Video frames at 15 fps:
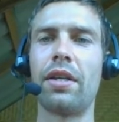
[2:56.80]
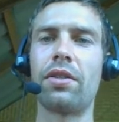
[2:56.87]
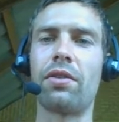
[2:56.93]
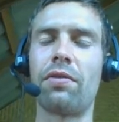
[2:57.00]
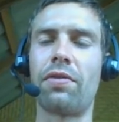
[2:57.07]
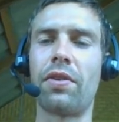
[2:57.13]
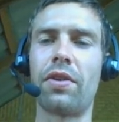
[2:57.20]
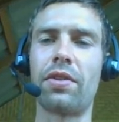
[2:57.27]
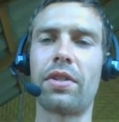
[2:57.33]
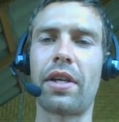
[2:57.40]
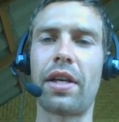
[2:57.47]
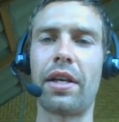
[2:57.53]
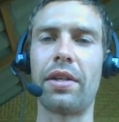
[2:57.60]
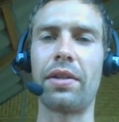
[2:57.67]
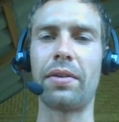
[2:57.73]
So first
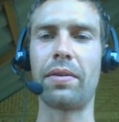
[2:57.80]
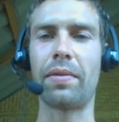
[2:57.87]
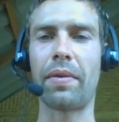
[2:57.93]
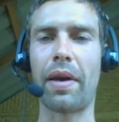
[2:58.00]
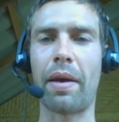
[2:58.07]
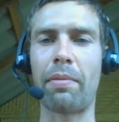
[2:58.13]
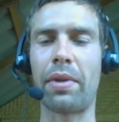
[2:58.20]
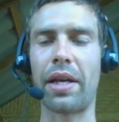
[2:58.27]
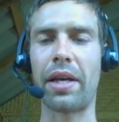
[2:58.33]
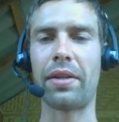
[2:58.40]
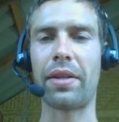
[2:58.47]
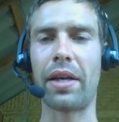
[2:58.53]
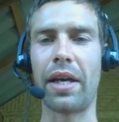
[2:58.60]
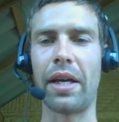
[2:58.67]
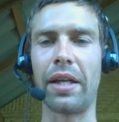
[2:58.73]
I apply
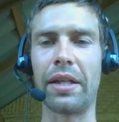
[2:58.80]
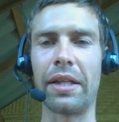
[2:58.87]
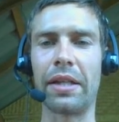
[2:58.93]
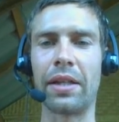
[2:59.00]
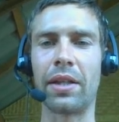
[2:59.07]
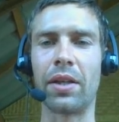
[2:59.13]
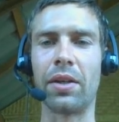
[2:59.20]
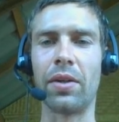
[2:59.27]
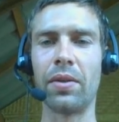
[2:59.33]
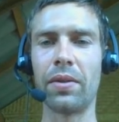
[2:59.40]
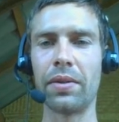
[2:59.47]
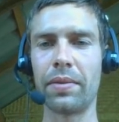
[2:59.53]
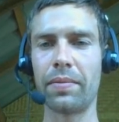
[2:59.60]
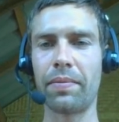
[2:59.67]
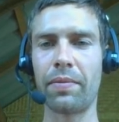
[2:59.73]
the alien glow
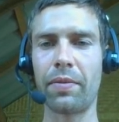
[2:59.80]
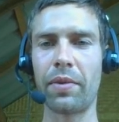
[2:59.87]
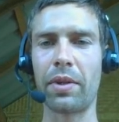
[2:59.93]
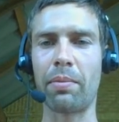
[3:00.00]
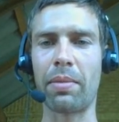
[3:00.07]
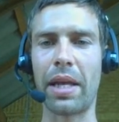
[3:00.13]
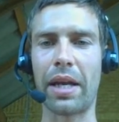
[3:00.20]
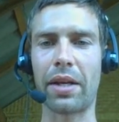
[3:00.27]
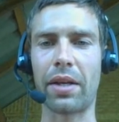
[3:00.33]
with the black